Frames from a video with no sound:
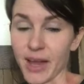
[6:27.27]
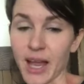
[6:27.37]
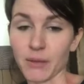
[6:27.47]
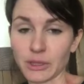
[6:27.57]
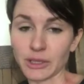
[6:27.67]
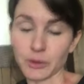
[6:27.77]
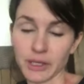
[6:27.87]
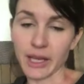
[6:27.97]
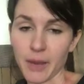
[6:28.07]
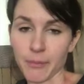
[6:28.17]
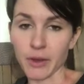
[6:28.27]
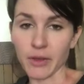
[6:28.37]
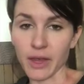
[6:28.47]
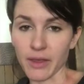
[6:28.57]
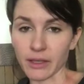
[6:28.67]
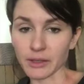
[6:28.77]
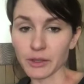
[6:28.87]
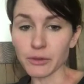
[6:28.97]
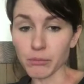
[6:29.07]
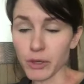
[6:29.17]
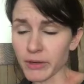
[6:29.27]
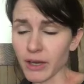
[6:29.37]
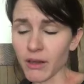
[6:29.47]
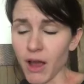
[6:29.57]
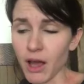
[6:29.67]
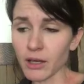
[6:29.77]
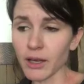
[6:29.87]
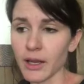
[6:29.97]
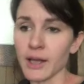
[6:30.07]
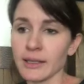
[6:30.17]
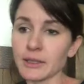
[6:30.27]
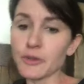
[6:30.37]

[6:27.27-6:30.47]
I'm just really happy that things are moving along.